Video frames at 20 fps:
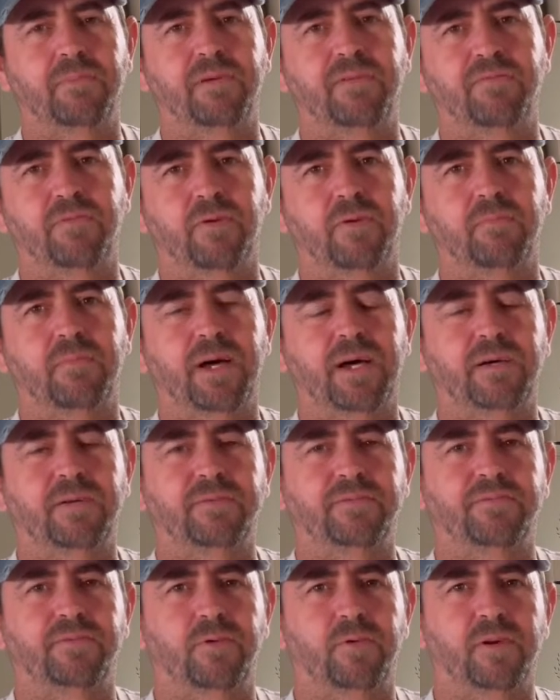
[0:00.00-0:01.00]
for about
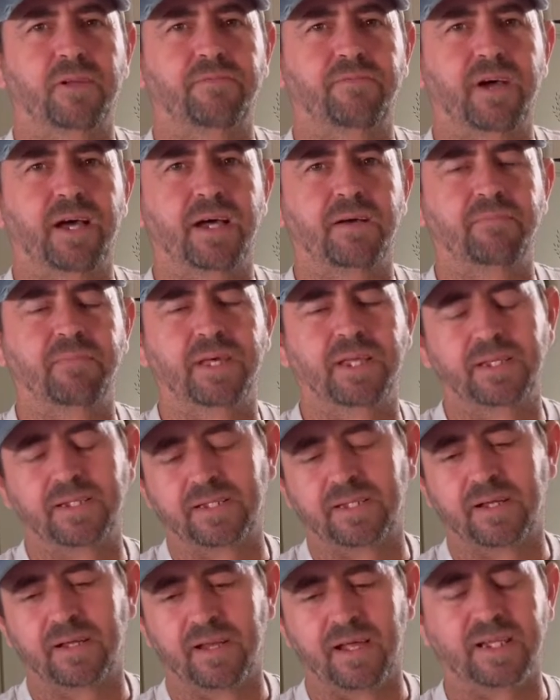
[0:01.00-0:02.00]
45 minutes.
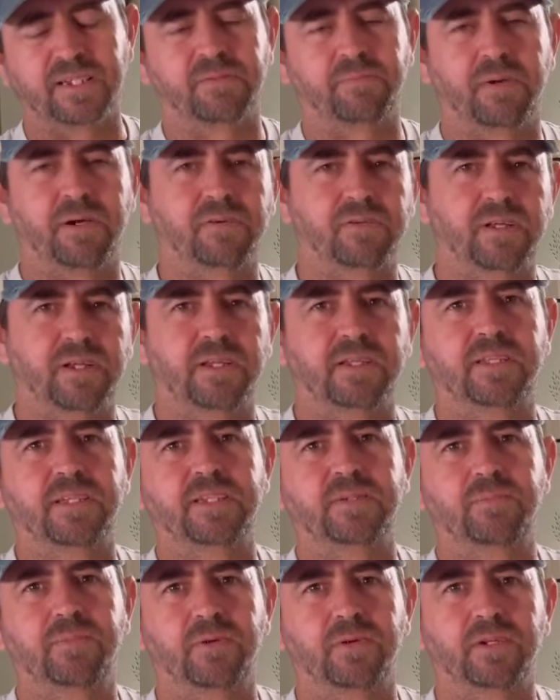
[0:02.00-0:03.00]
They're not smoking at
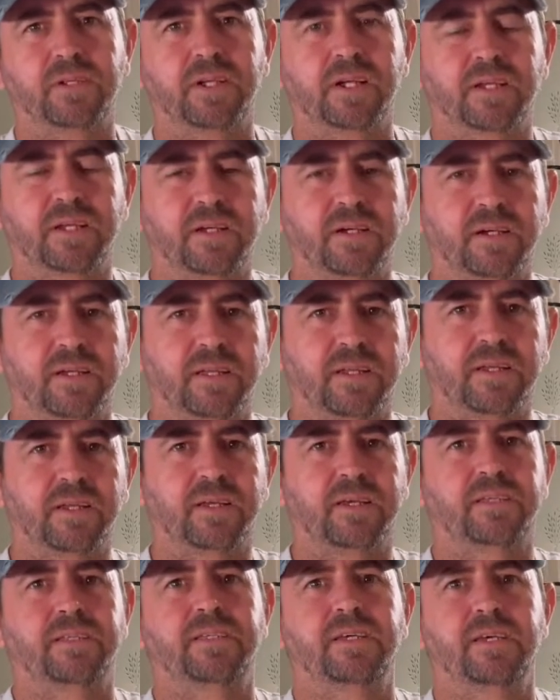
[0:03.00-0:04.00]
this point, they're cooking to
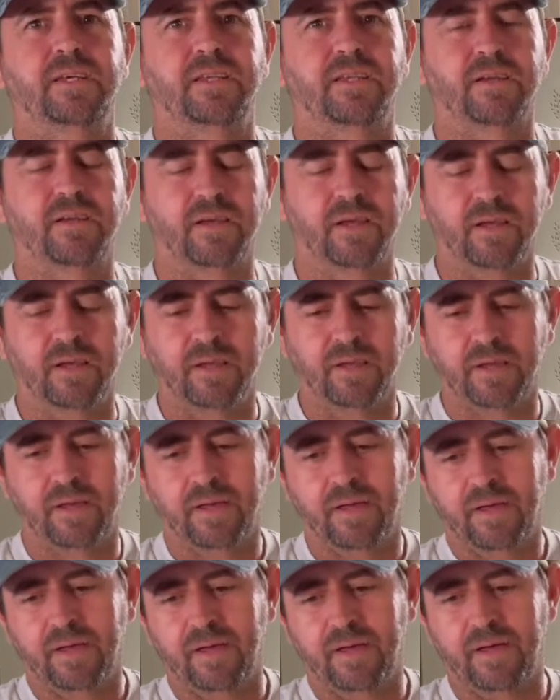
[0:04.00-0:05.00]
get tender.
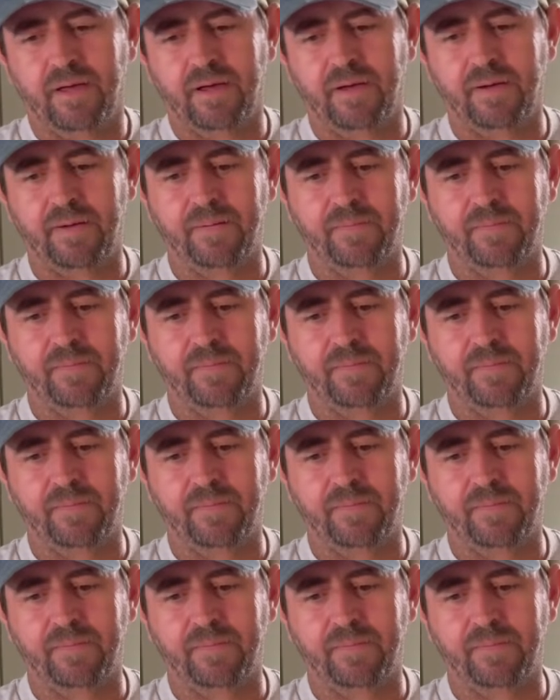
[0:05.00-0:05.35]
I